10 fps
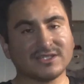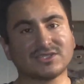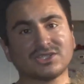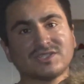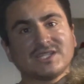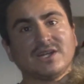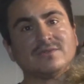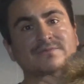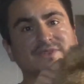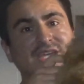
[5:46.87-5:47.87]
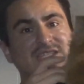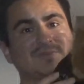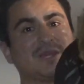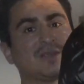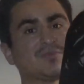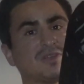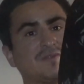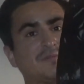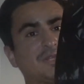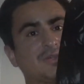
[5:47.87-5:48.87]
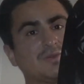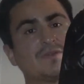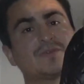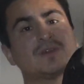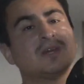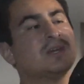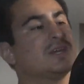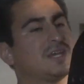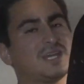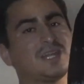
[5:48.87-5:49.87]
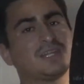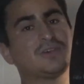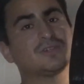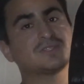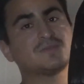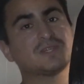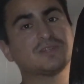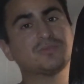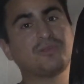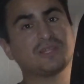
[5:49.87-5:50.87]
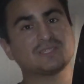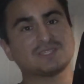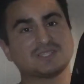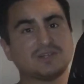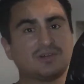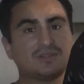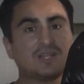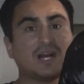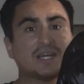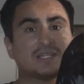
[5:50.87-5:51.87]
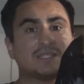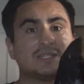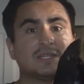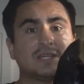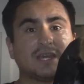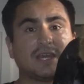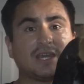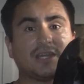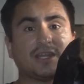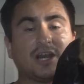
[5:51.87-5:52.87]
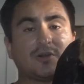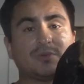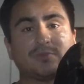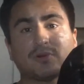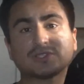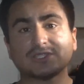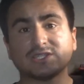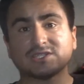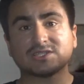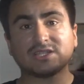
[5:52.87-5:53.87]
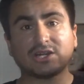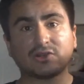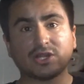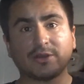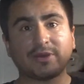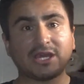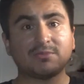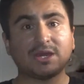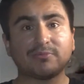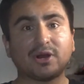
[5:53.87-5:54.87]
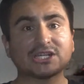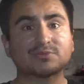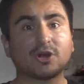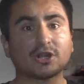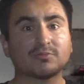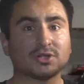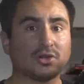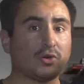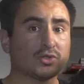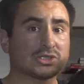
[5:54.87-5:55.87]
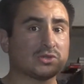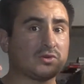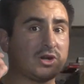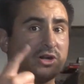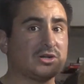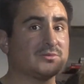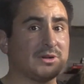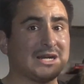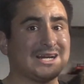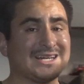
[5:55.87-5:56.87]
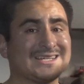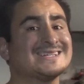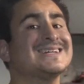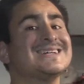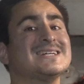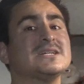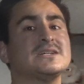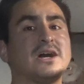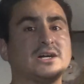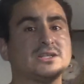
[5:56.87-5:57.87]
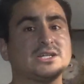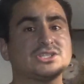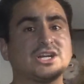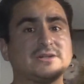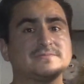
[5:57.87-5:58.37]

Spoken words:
should sell. Kate Spade I'm pretty familiar with, and I know it's a really good brand to sell online. And I'll be posting this not only on my eBay and Poshmark, but also on my online shop.